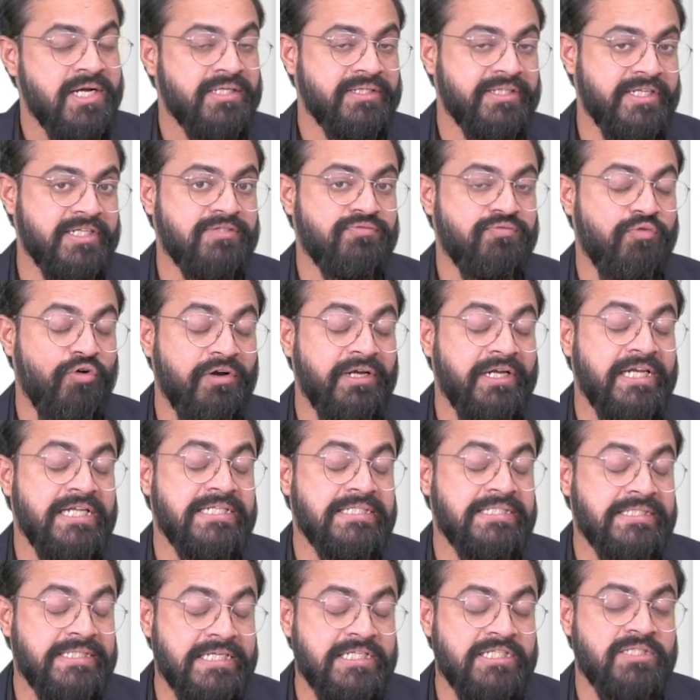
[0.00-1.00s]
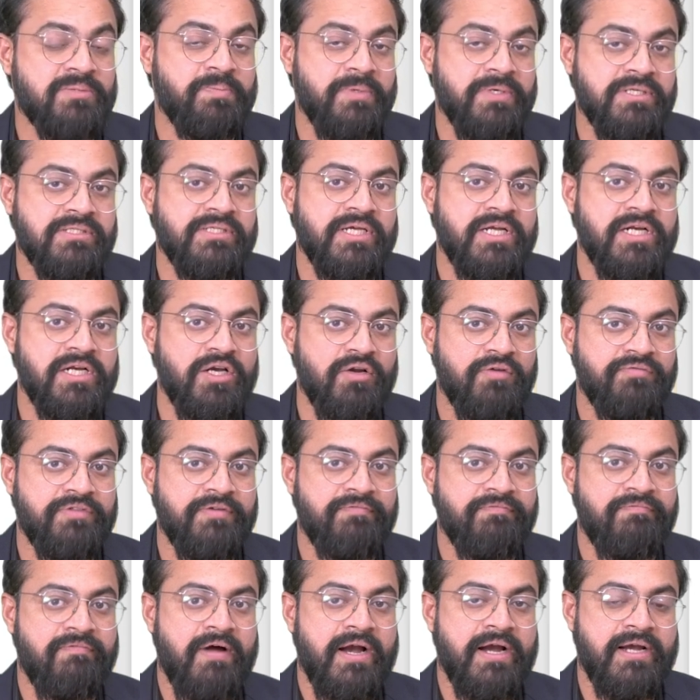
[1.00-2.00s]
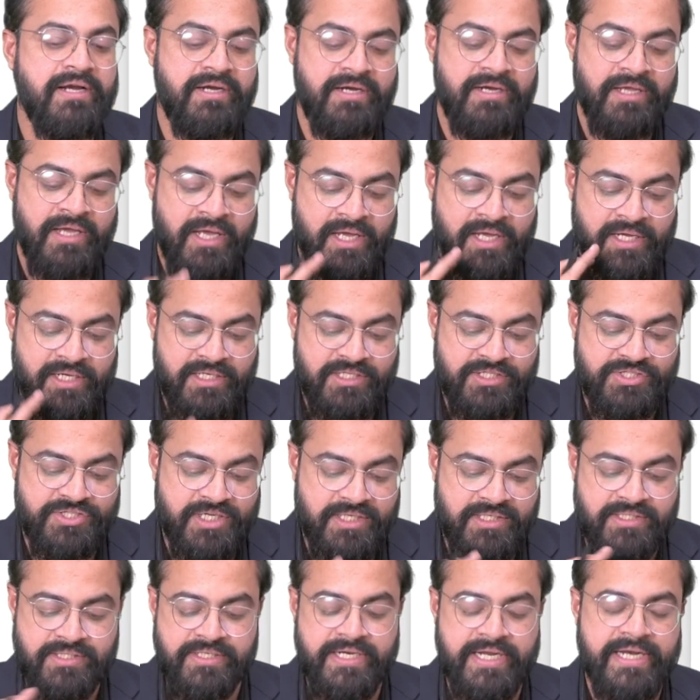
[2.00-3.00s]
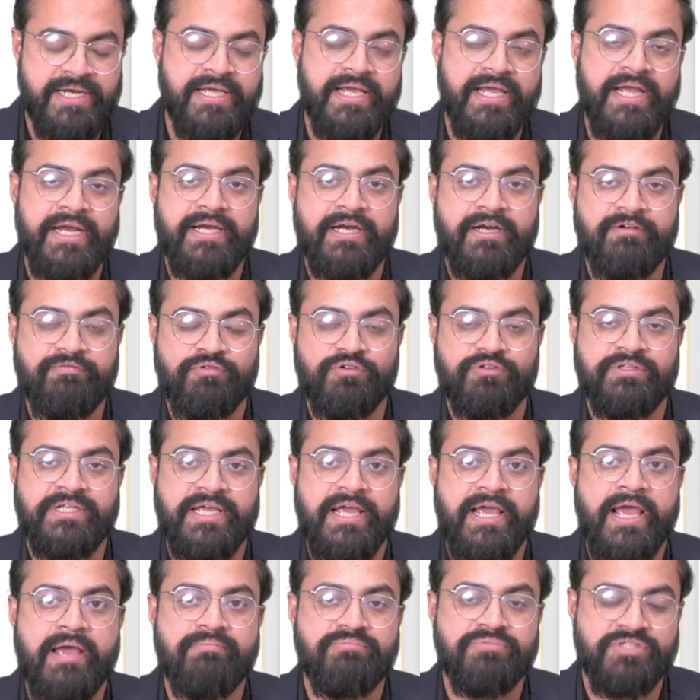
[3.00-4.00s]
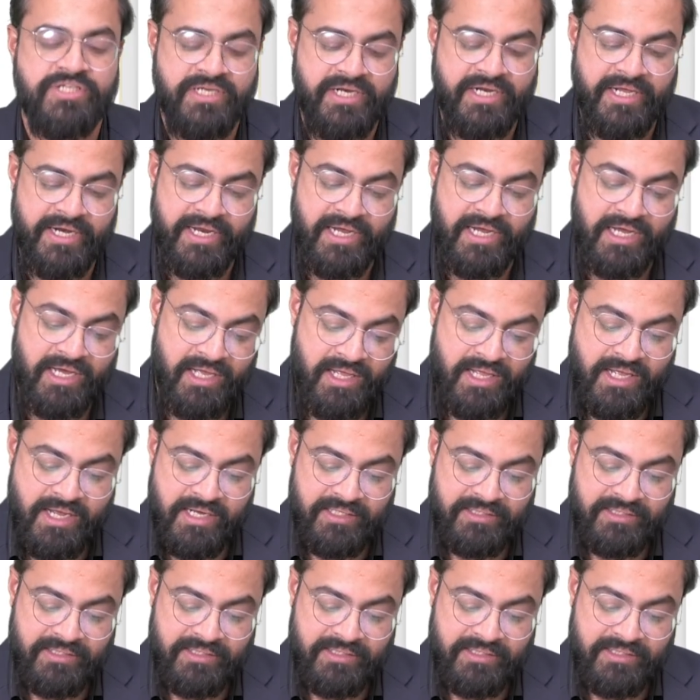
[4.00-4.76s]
There is 46% of the fund is just dedicated for the MGNREGA.